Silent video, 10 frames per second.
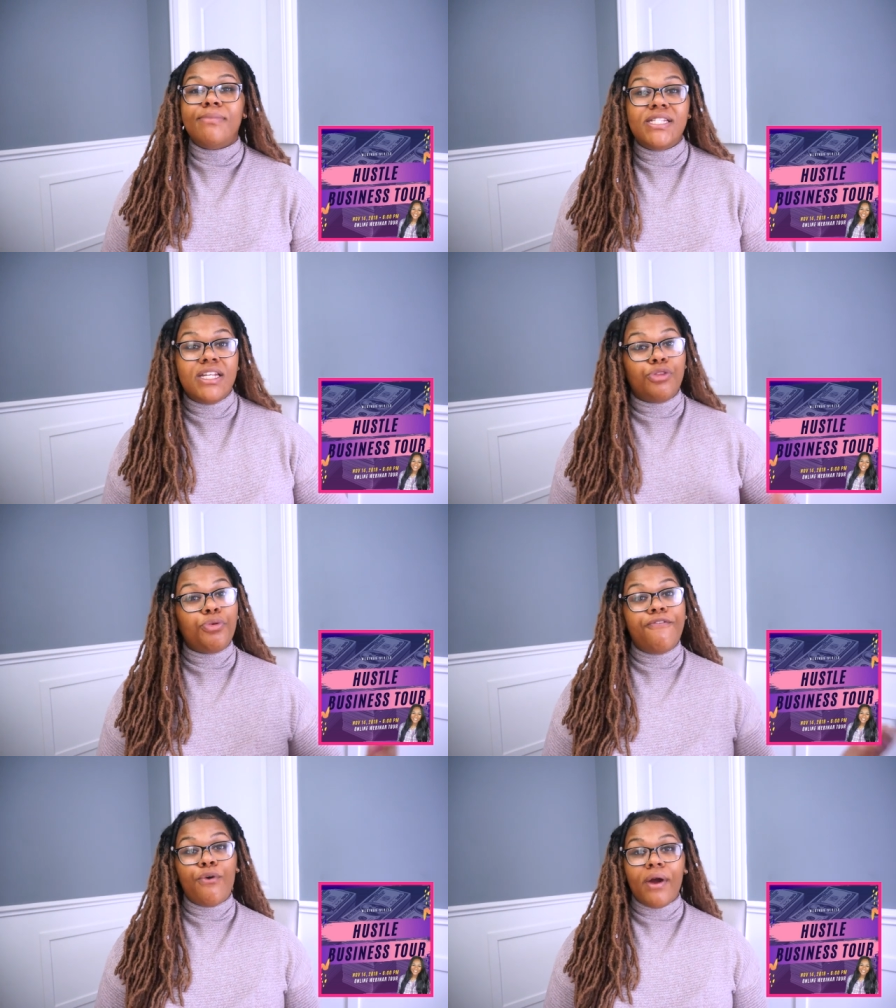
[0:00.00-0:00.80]
may sit
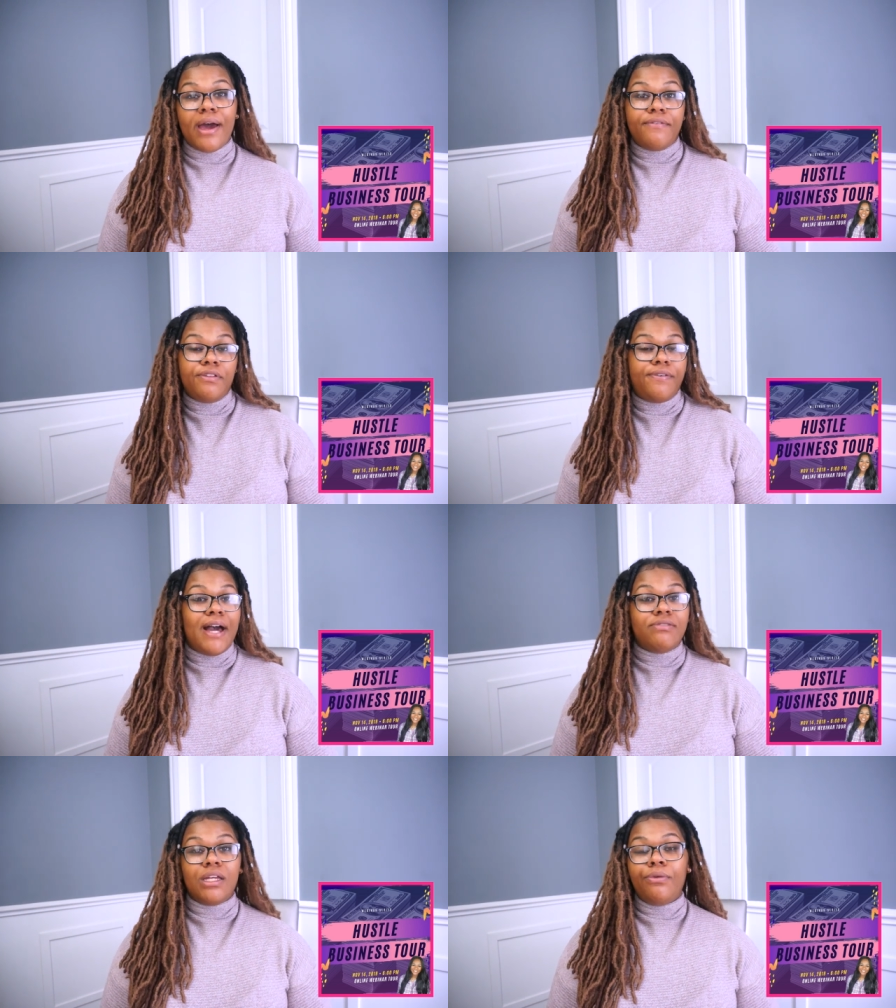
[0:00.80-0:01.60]
through four out of the
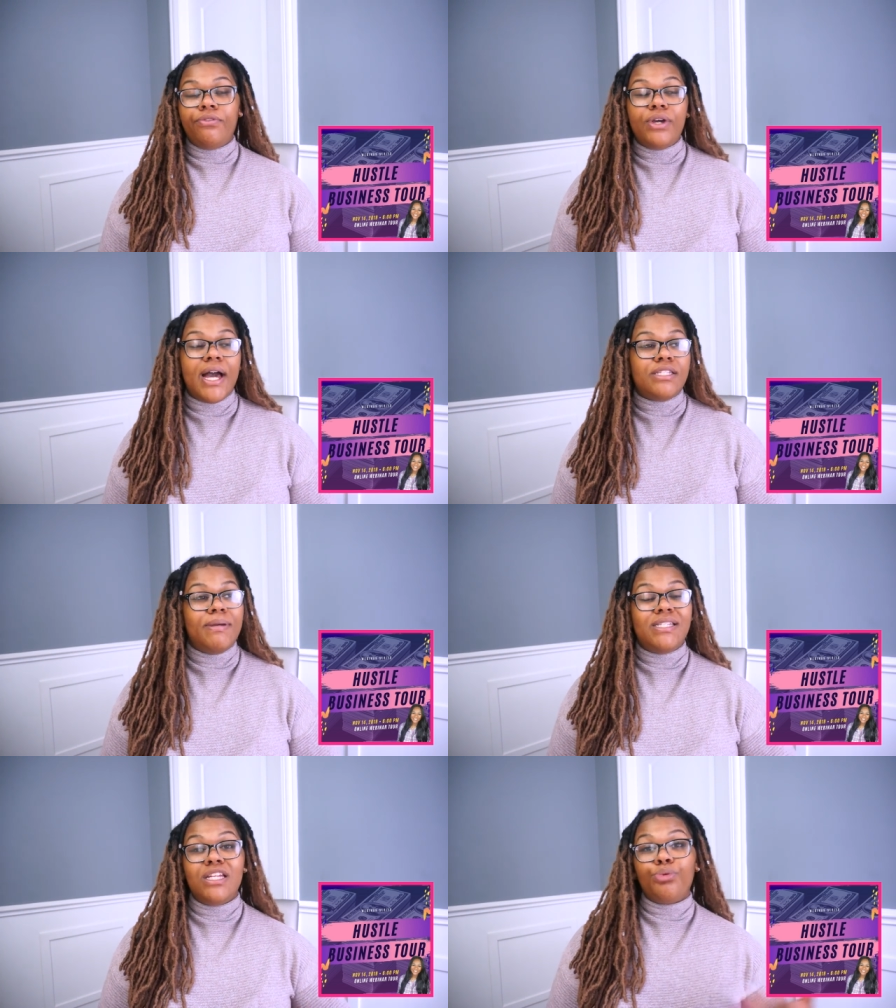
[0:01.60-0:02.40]
five. Some of you guys
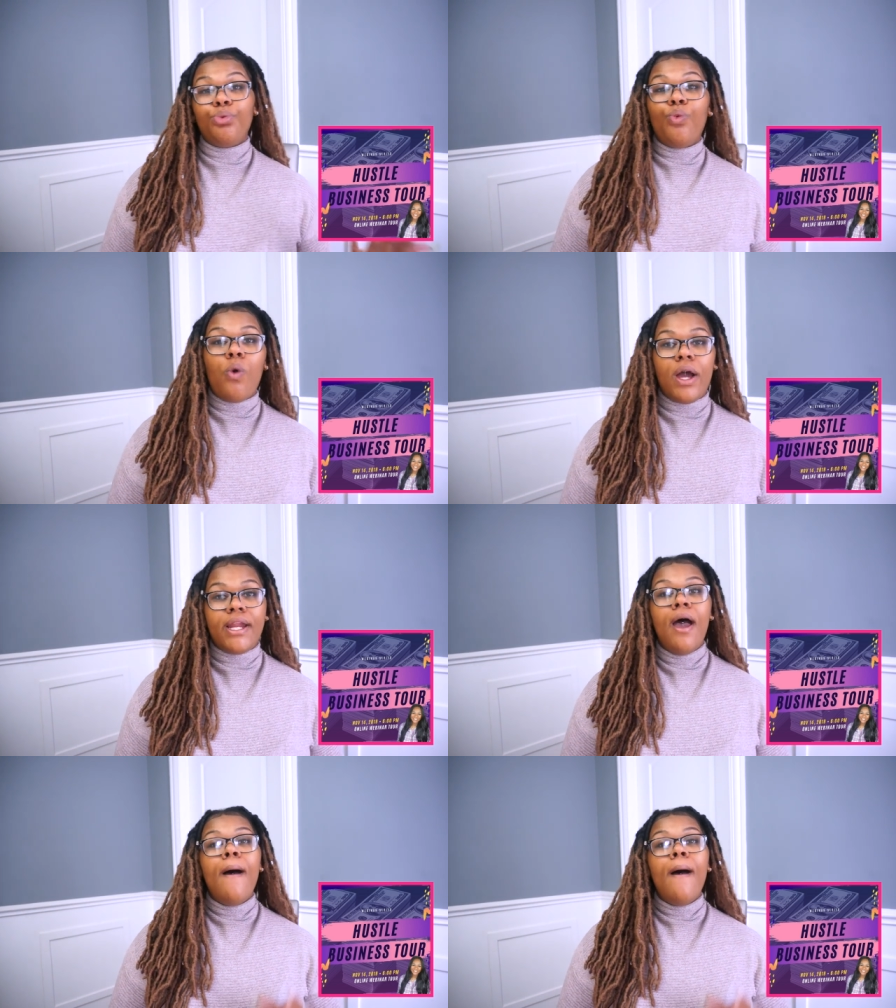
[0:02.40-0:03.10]
may sit through one.